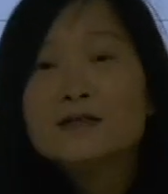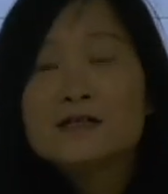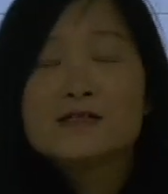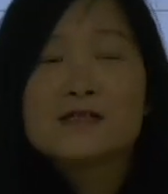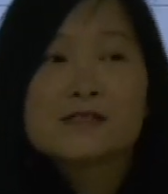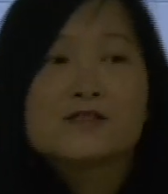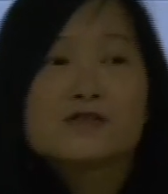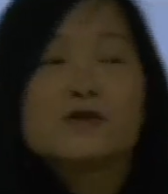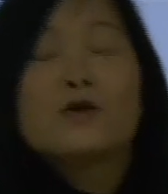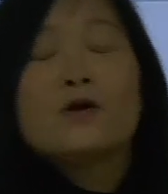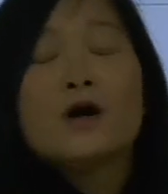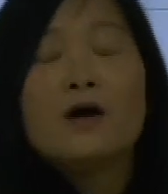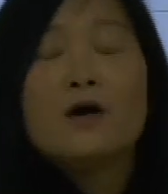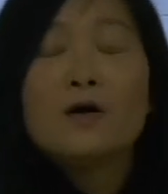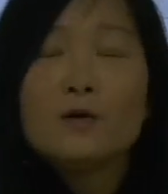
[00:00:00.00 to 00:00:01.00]
This is
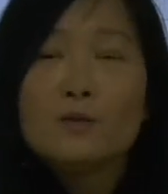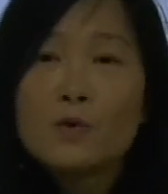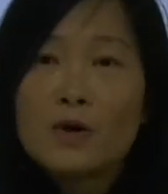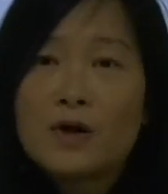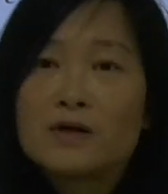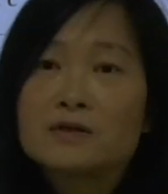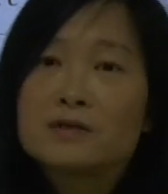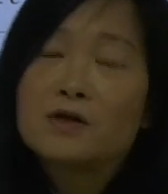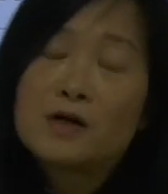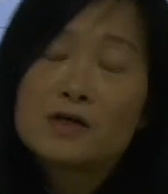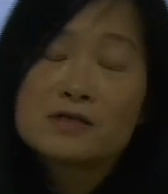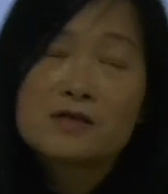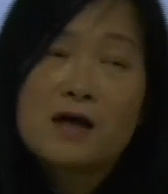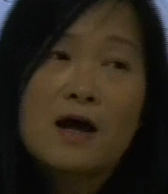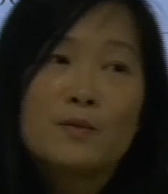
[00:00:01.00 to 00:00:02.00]
your homework, your
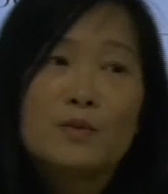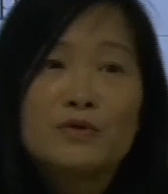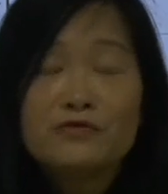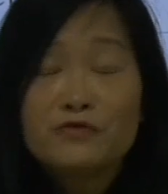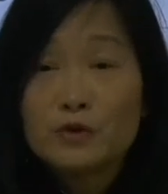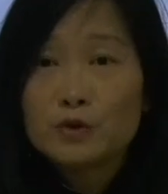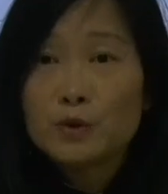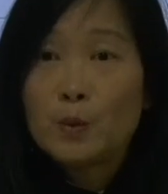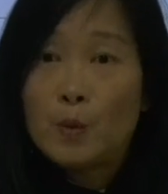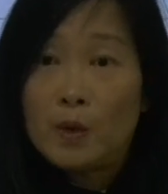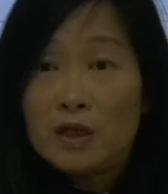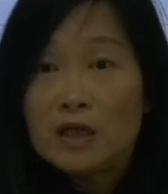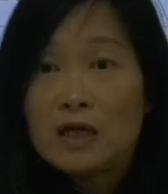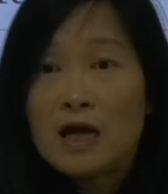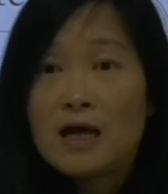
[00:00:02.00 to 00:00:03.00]
assignment for the
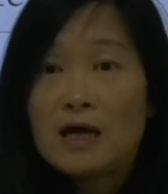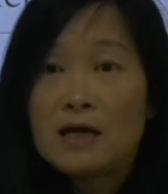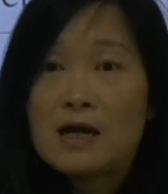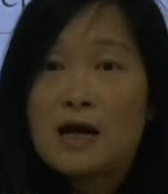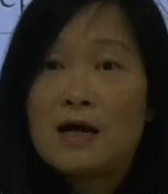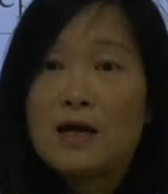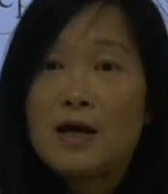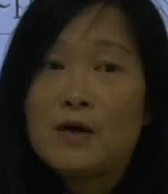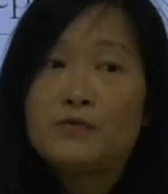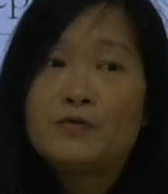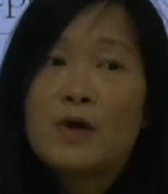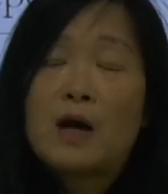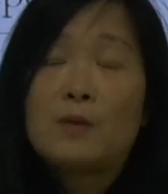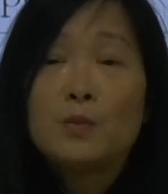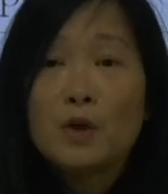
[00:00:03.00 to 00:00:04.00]
week, and I have
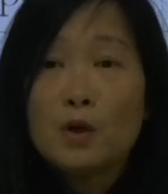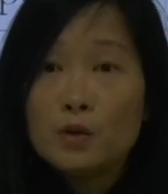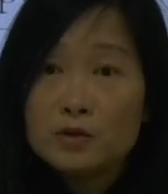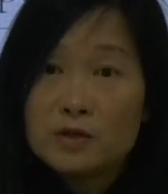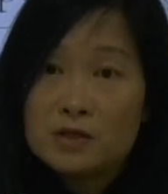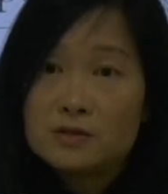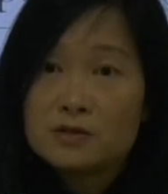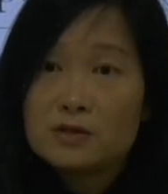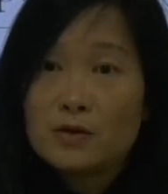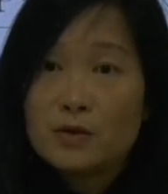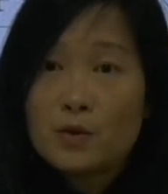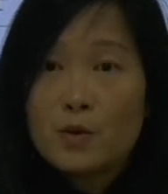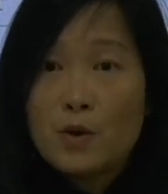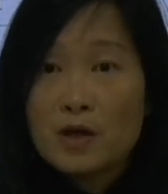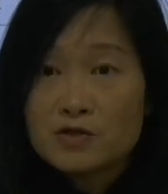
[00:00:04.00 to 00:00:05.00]
uploaded the
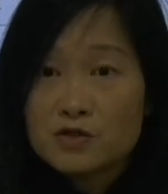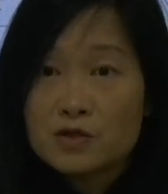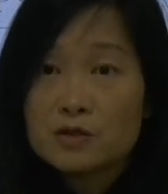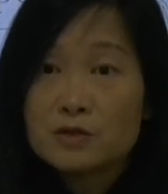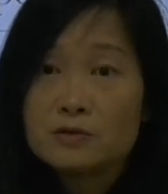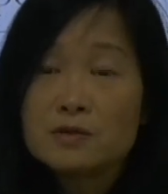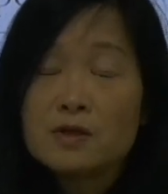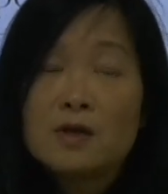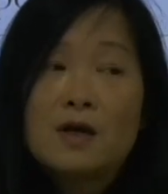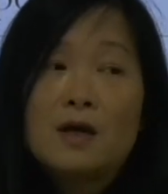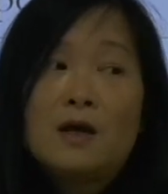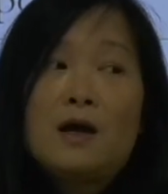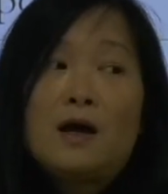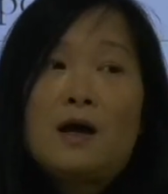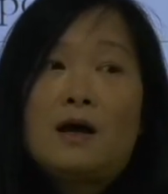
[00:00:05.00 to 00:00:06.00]
question,
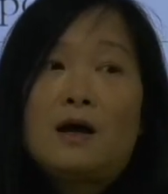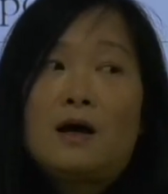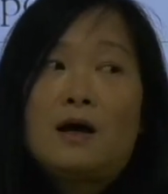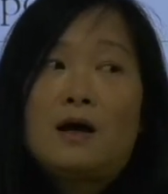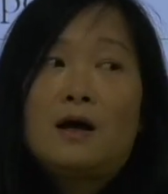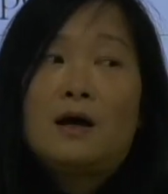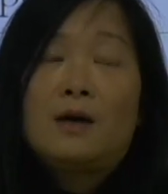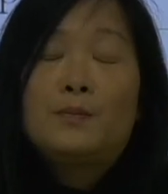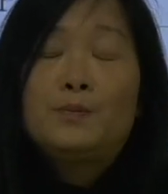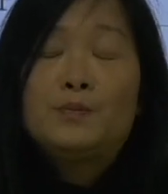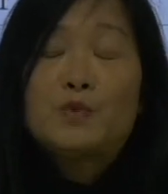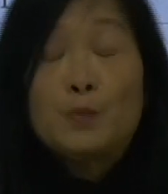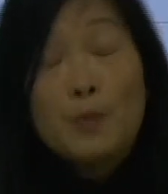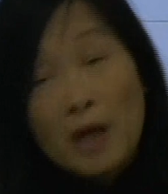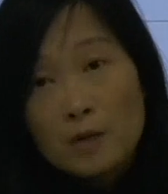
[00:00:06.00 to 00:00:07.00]

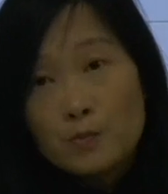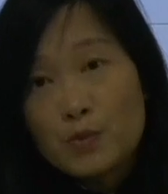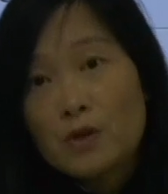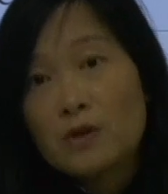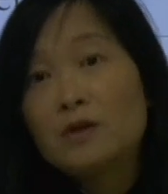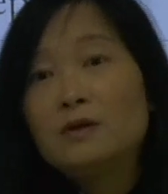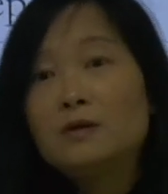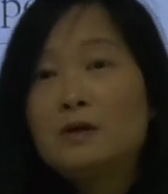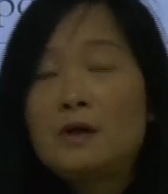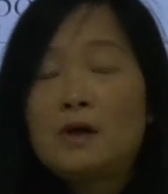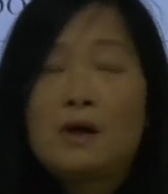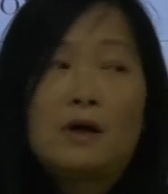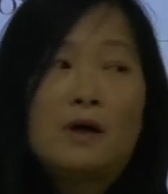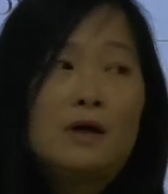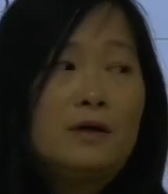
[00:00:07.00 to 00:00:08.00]
the paper
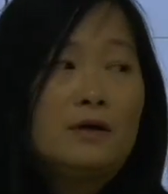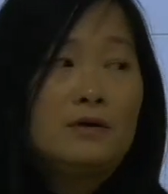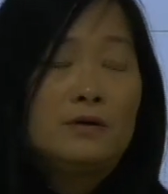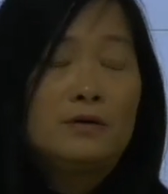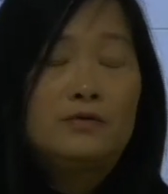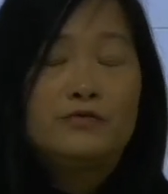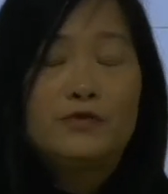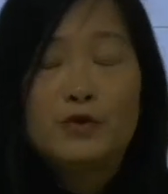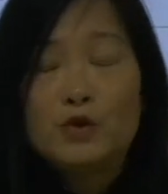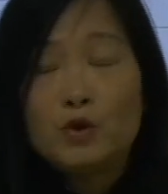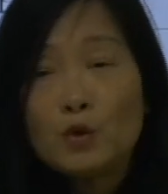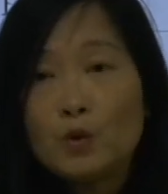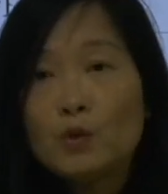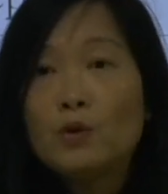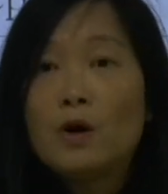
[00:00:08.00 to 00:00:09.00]
for
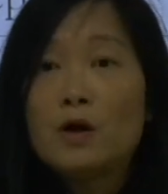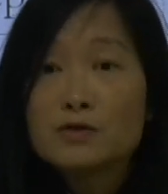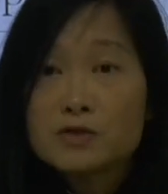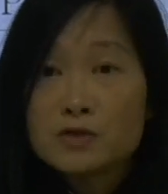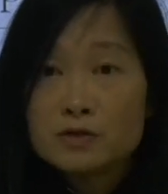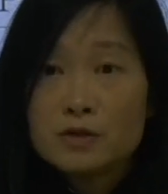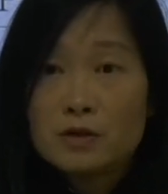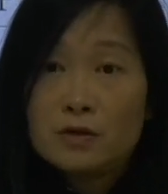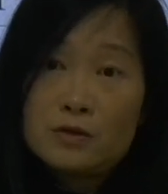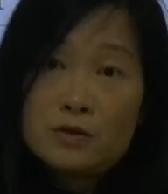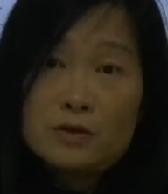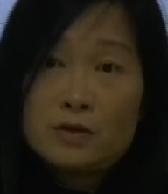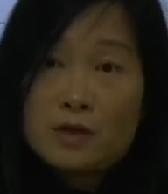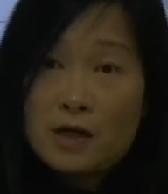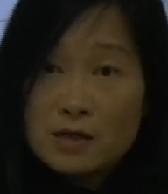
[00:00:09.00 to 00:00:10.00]
you onto the
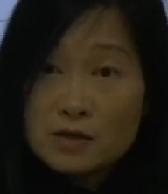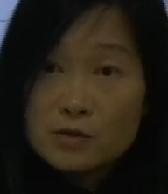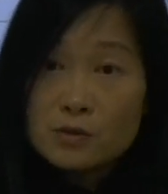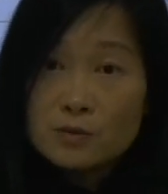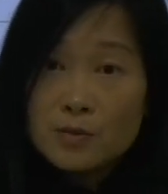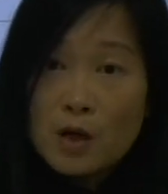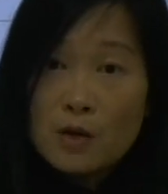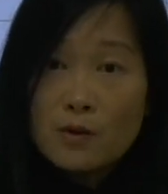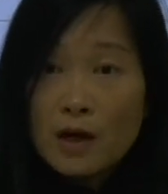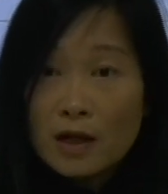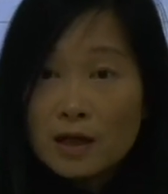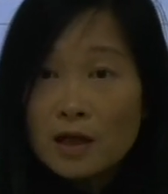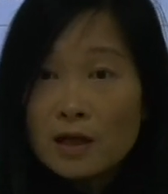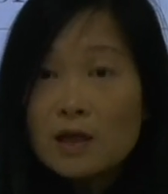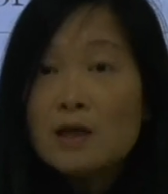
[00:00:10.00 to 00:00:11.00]
Google Classroom
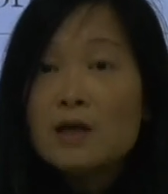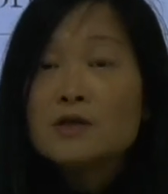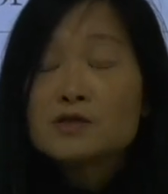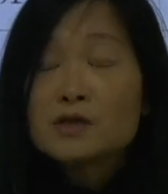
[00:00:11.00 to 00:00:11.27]
already.